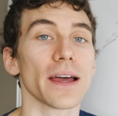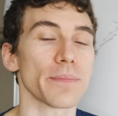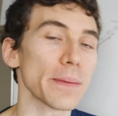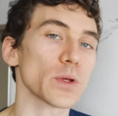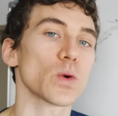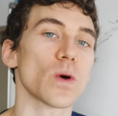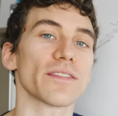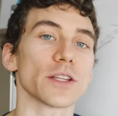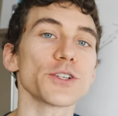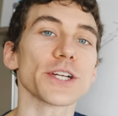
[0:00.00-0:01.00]
people who
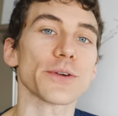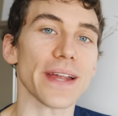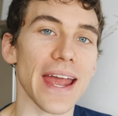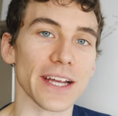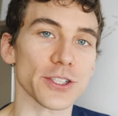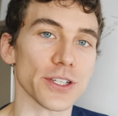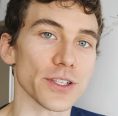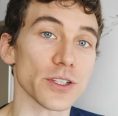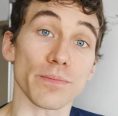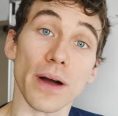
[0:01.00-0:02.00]
have allergic
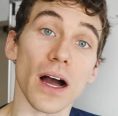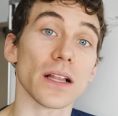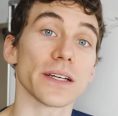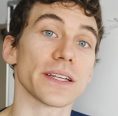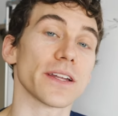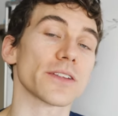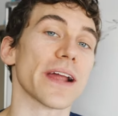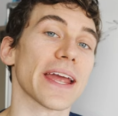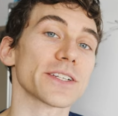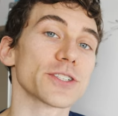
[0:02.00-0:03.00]
reactions to pollen and other
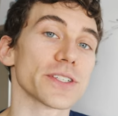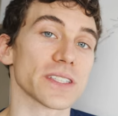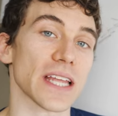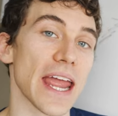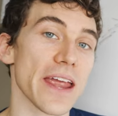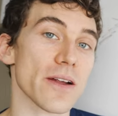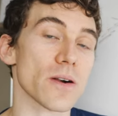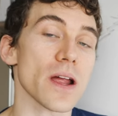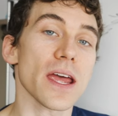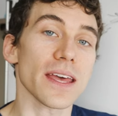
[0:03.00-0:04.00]
antigens in the air,